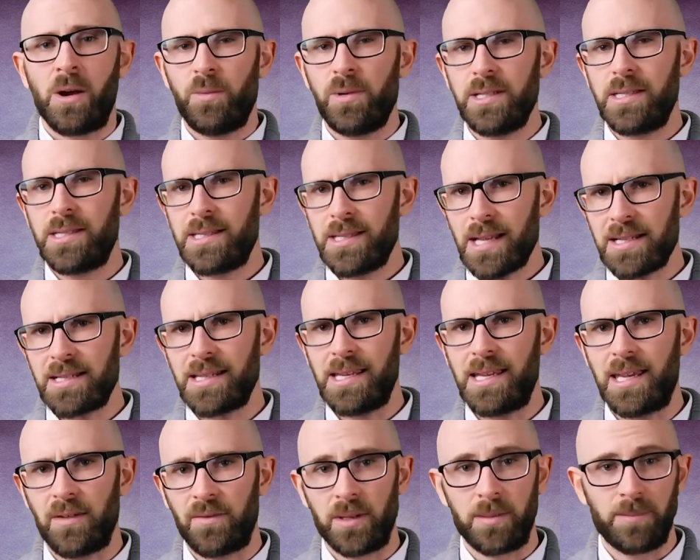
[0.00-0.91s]
would study
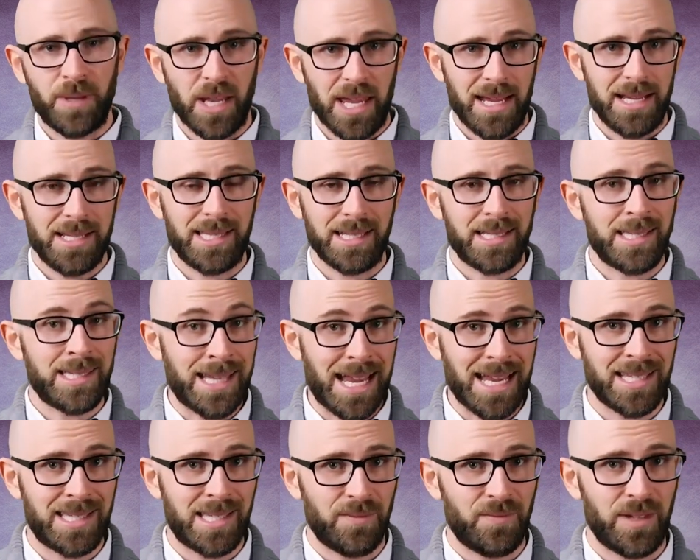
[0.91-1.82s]
given plays
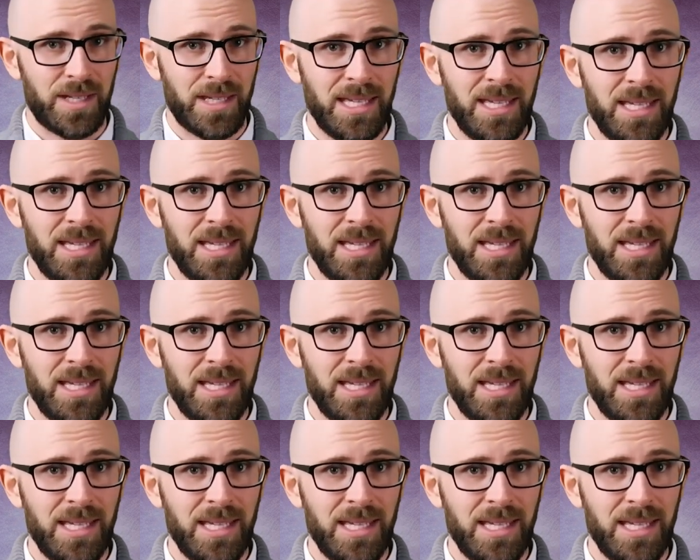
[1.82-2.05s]
extensively,